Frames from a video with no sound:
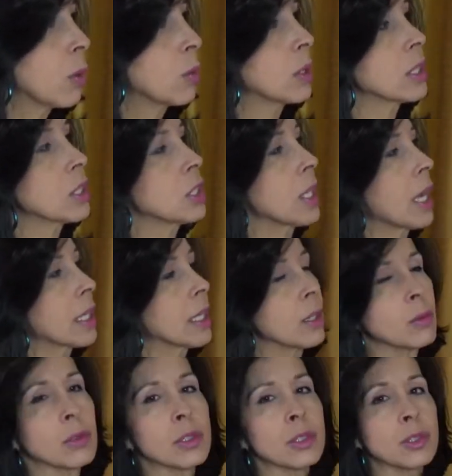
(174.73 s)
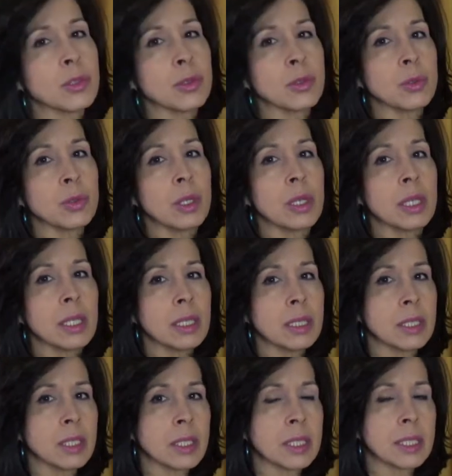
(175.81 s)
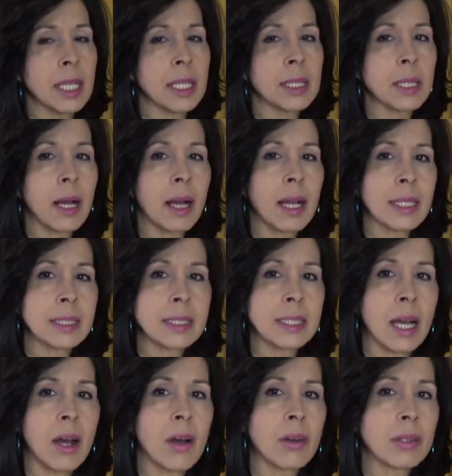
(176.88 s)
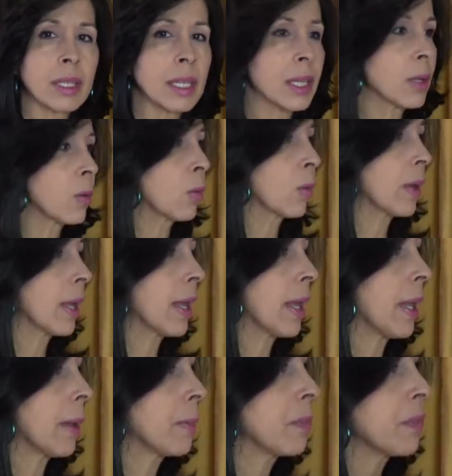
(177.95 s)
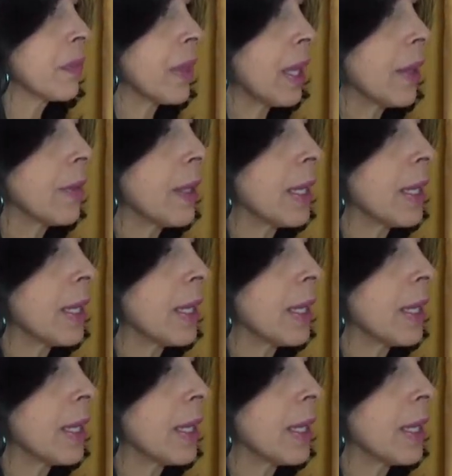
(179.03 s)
what a jacket will do is just take the eye down and away. And